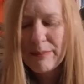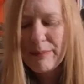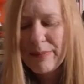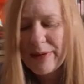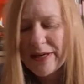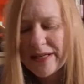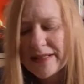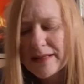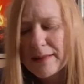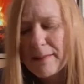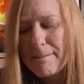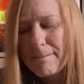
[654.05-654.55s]

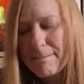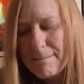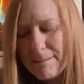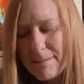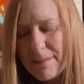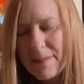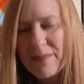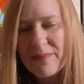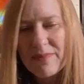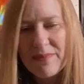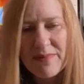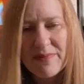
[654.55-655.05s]
but
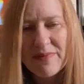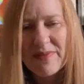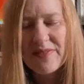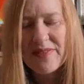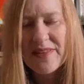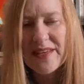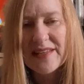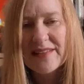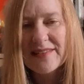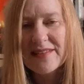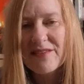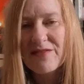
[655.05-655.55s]

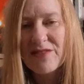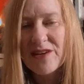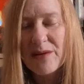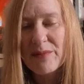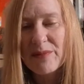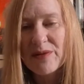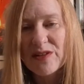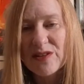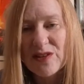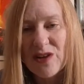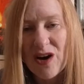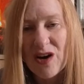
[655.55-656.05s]
things have
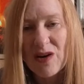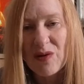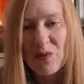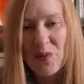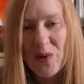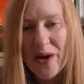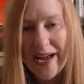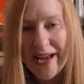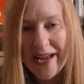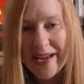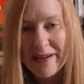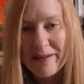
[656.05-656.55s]
come a long
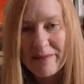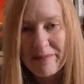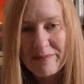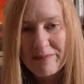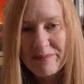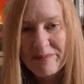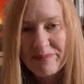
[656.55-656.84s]
way.